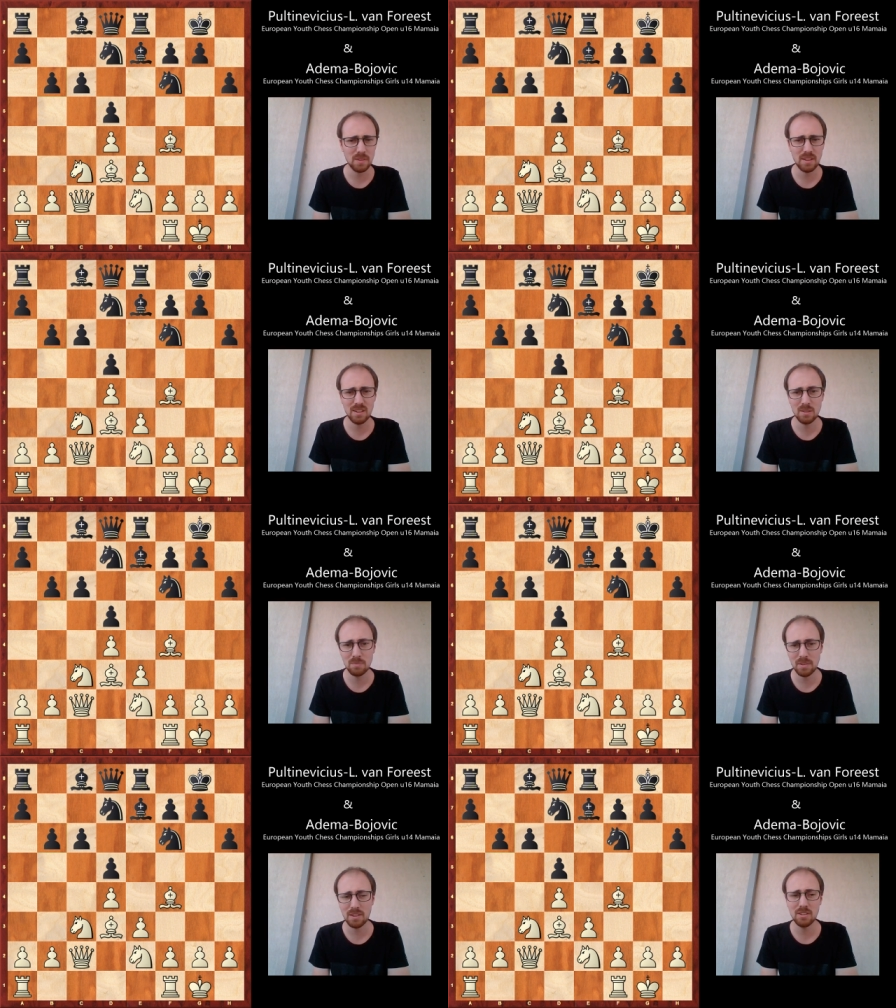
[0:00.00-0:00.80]

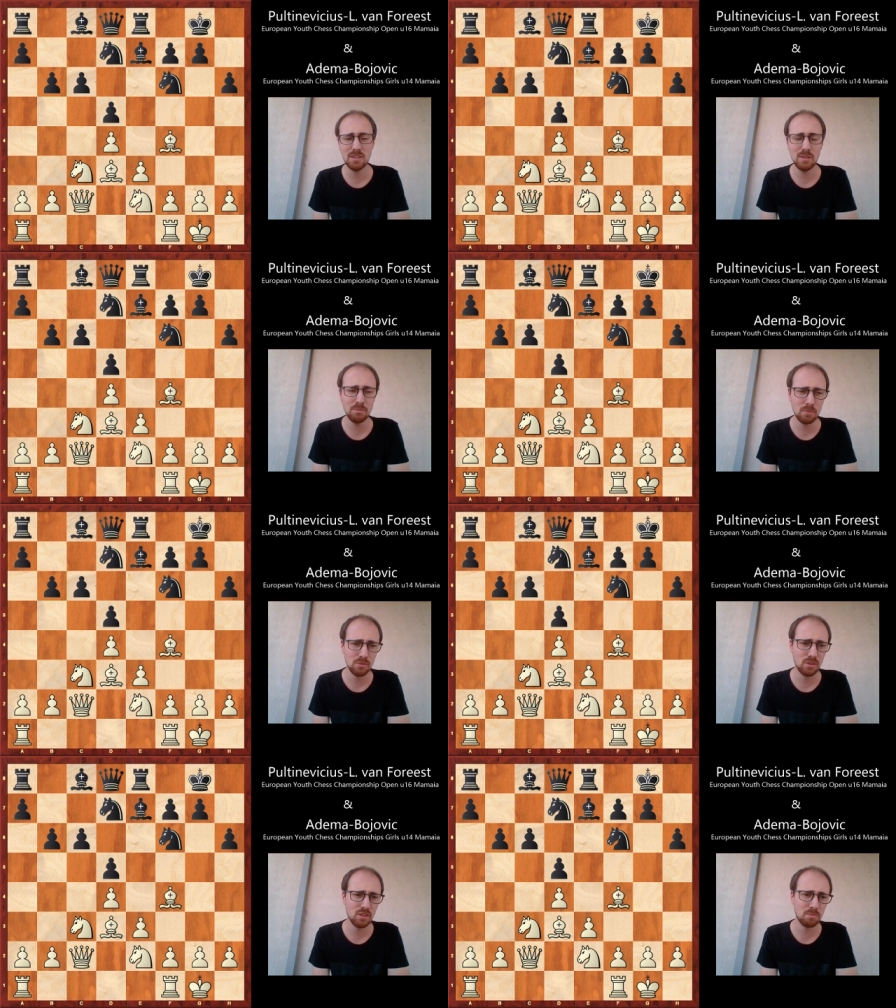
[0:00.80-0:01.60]
Um, now the
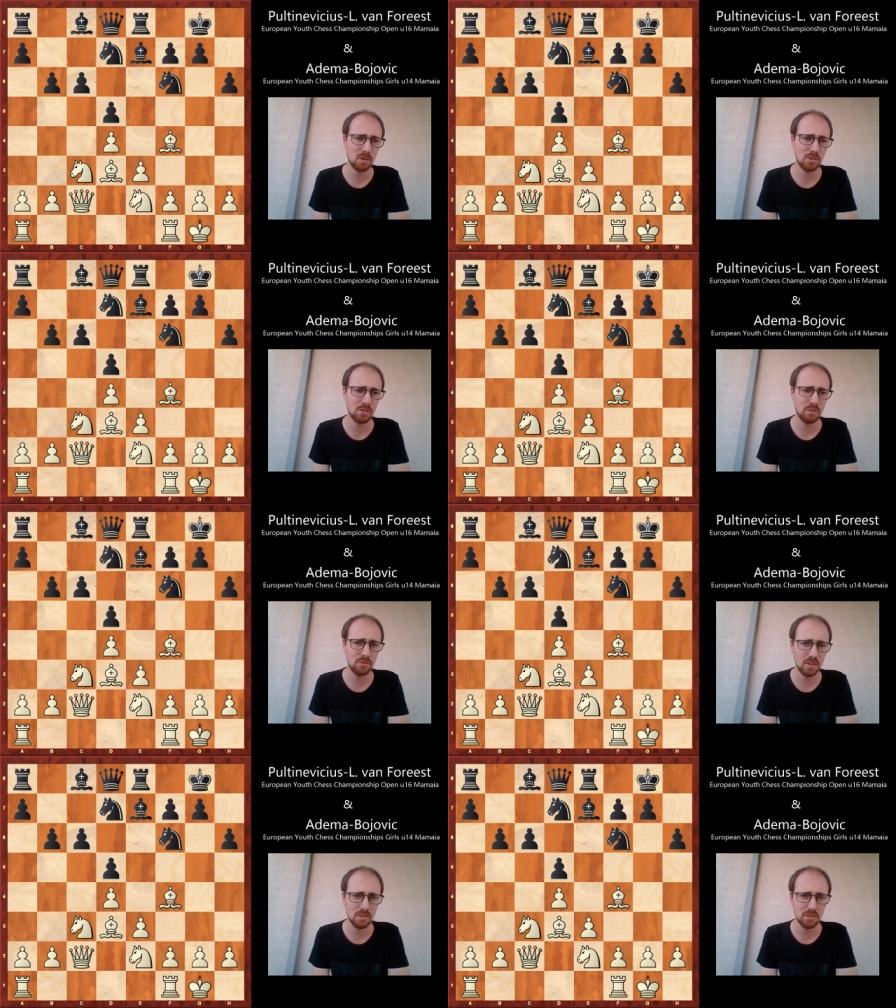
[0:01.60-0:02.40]
d5 pawn is
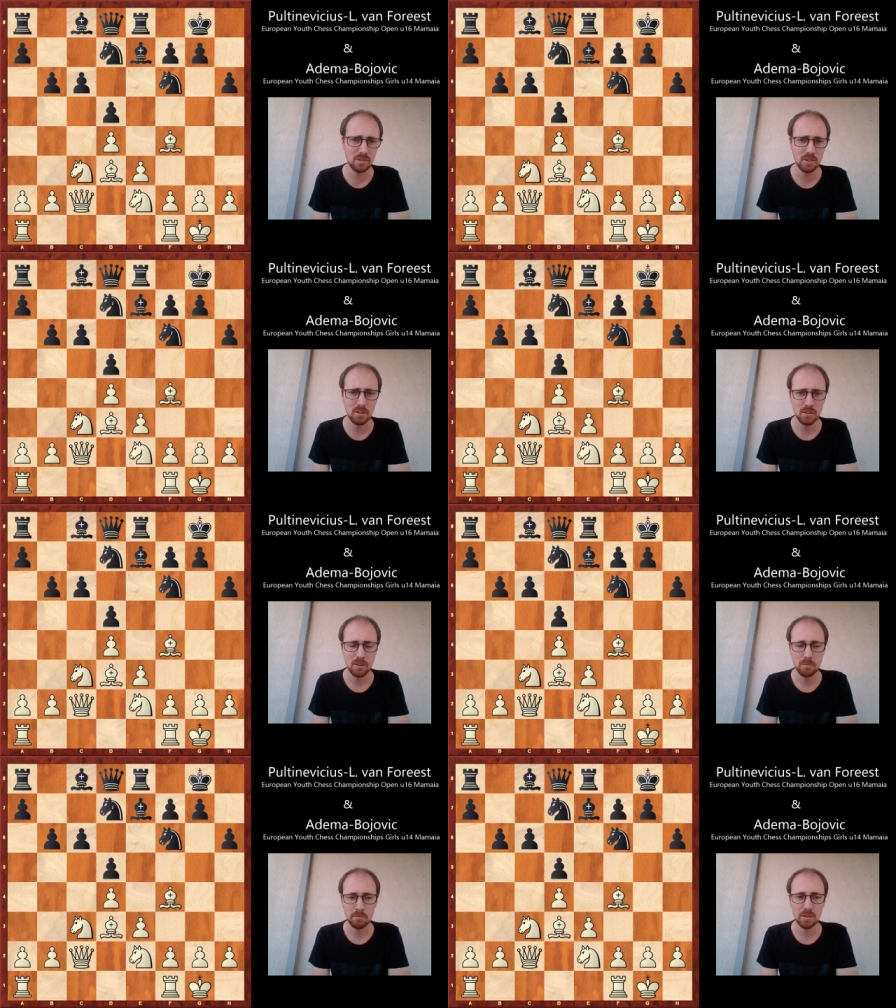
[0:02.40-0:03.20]
defended,
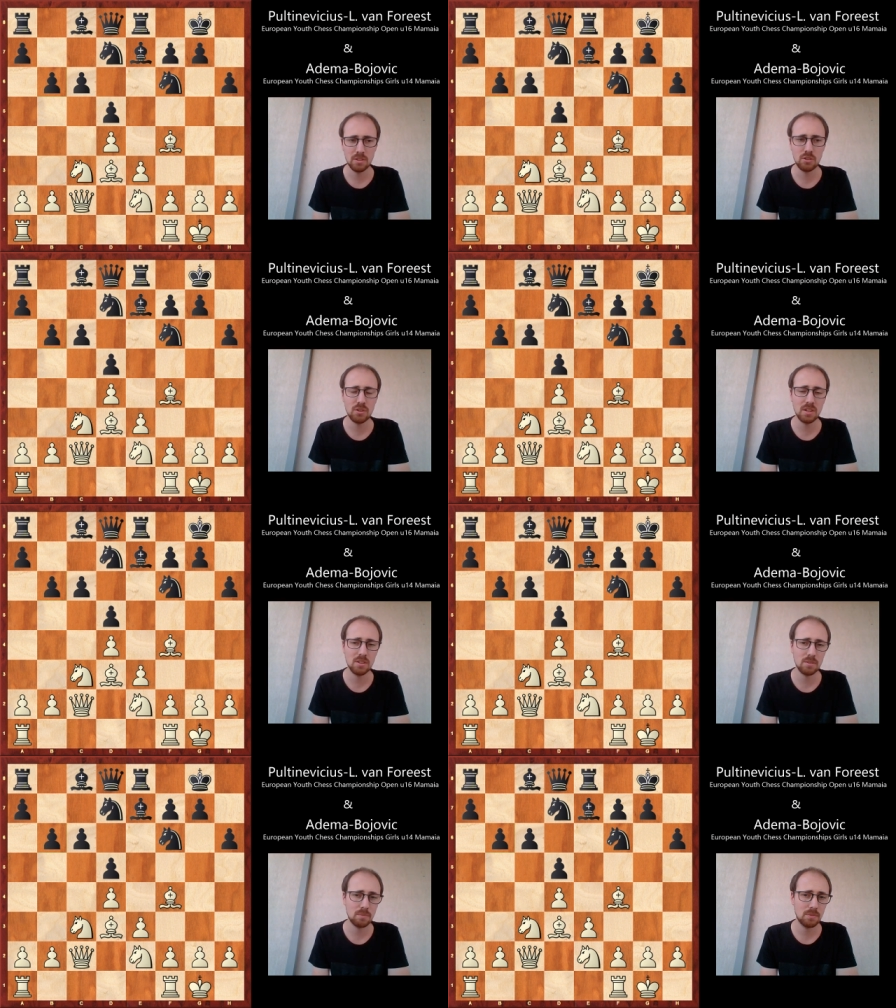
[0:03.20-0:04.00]
but the
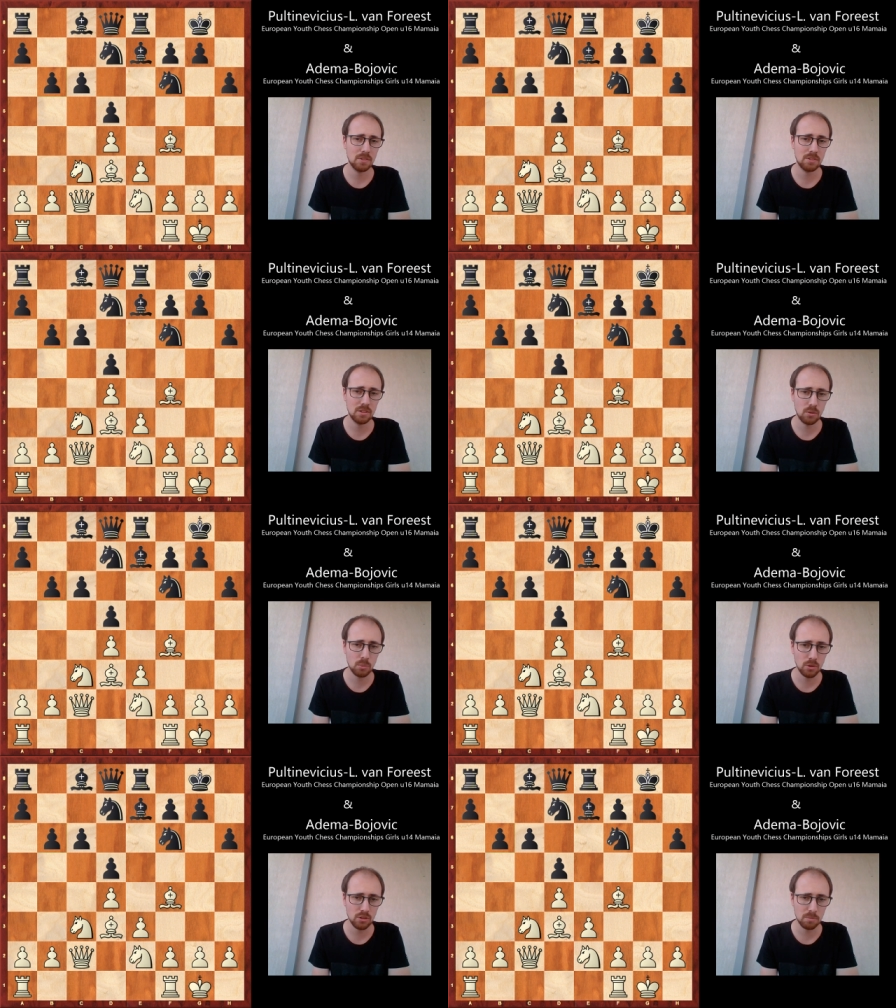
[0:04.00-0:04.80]
trick still
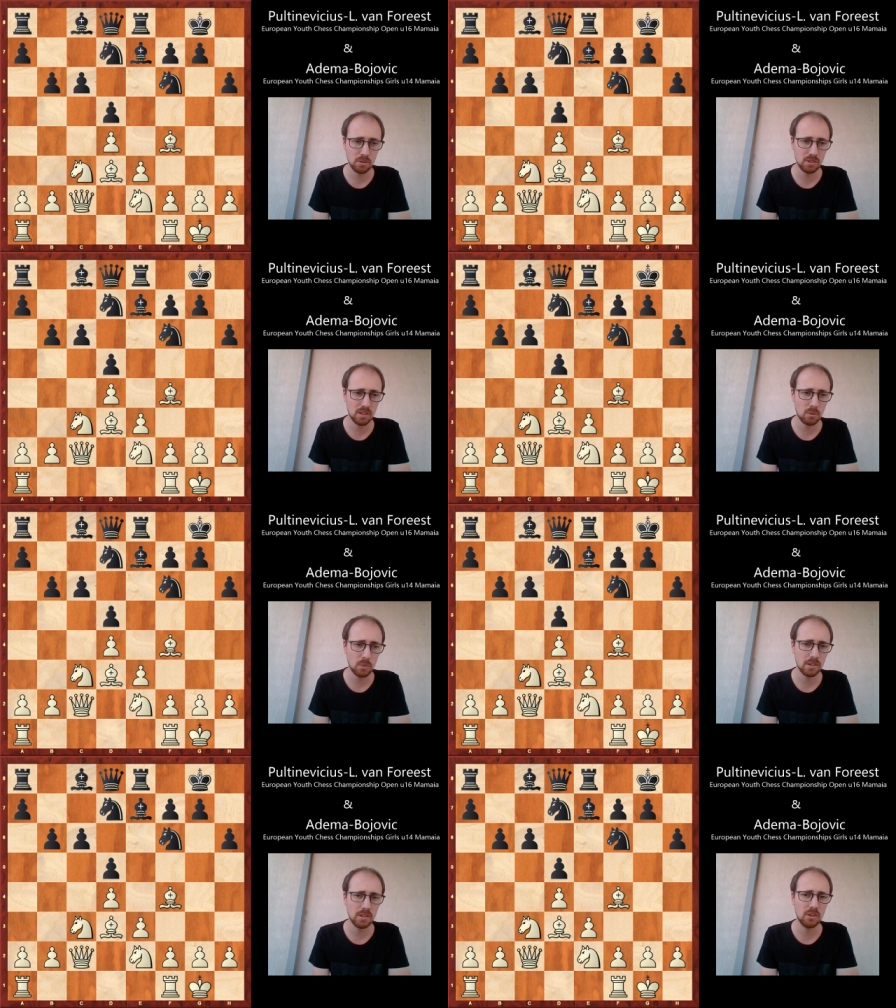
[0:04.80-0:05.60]
works because now
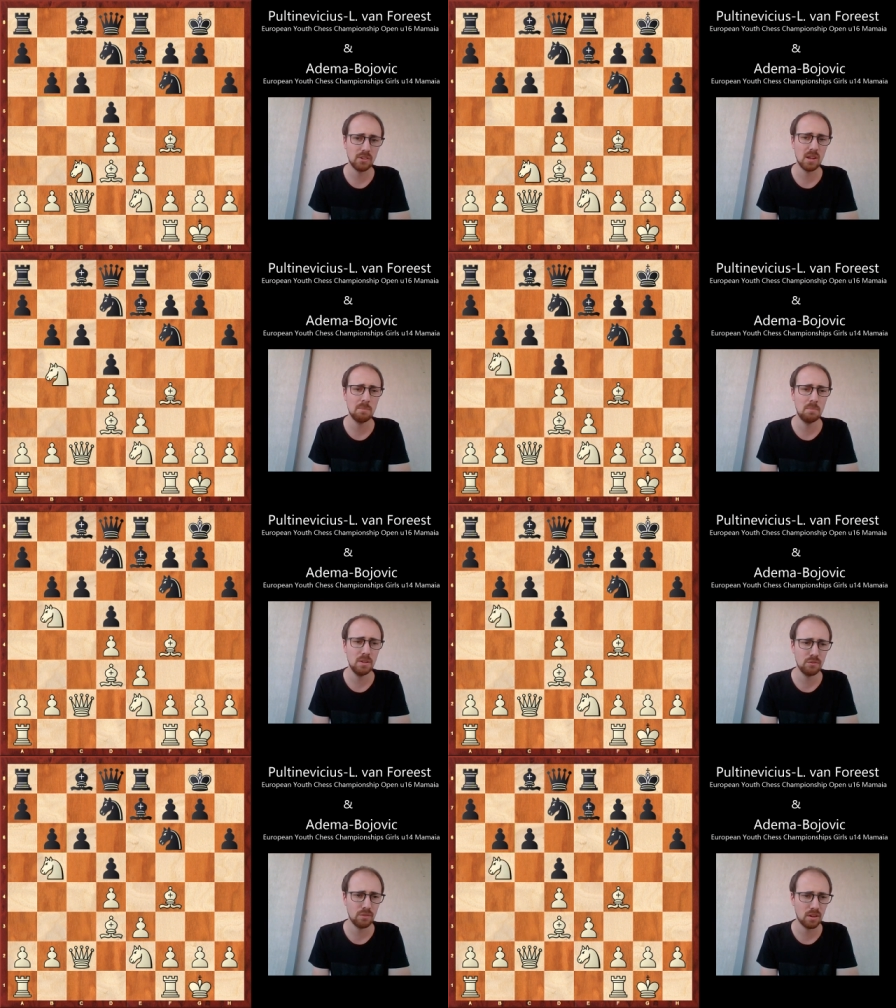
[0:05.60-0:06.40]
white can go knight
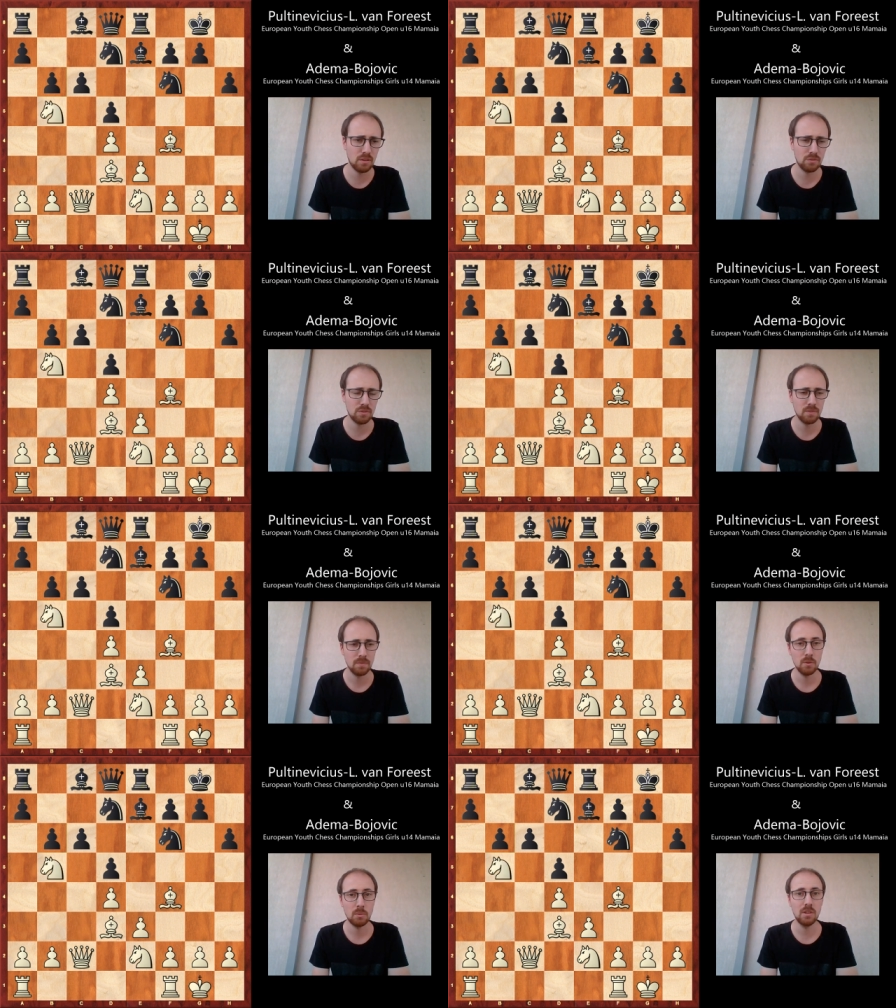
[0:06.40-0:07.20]
b5
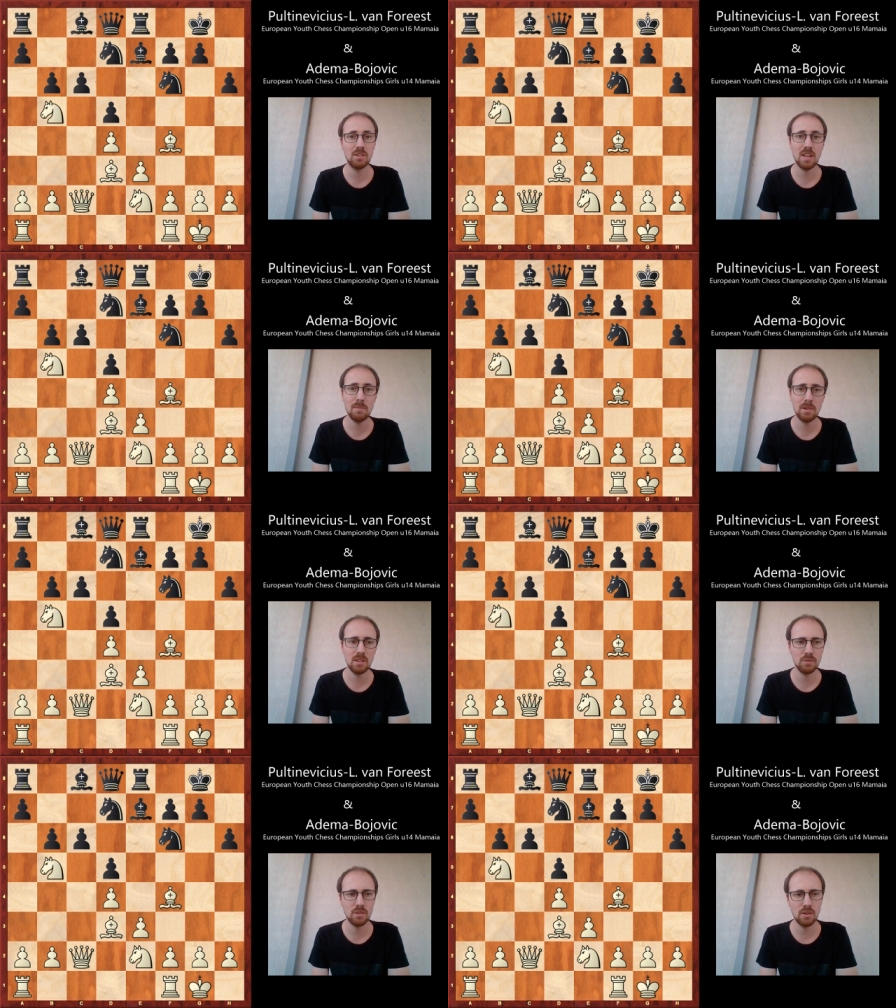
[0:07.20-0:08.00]
with the same
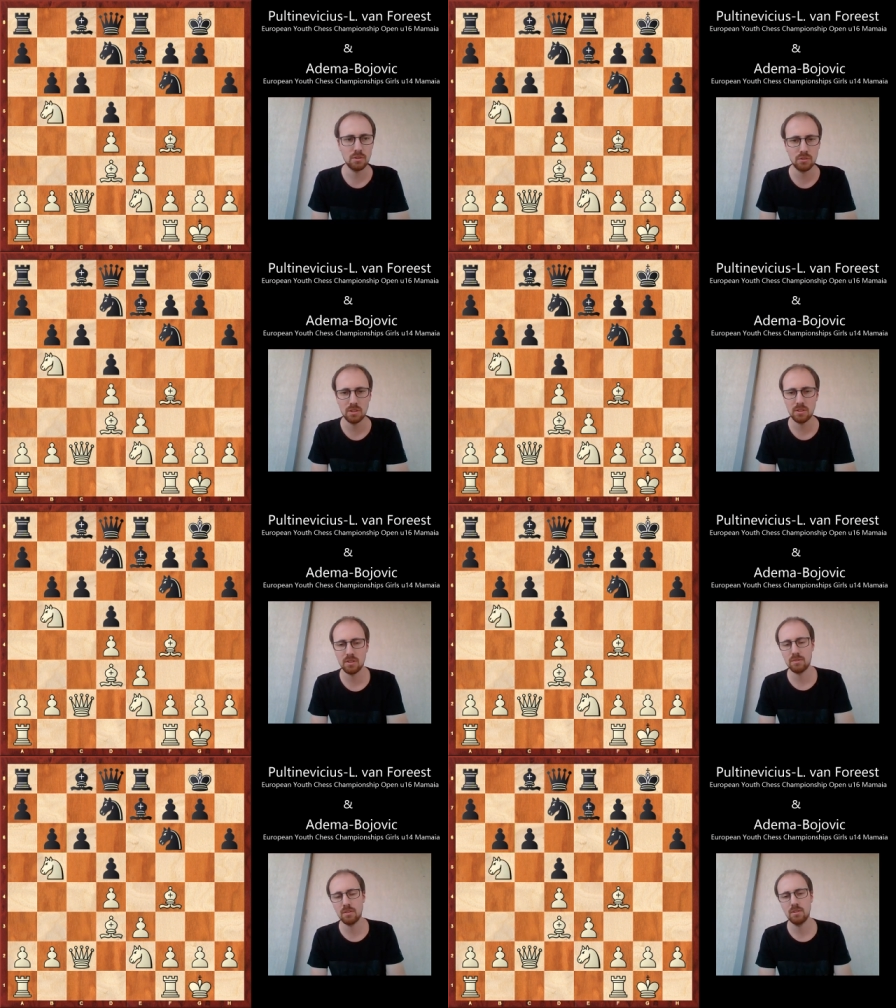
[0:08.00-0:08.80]
idea of going to c7.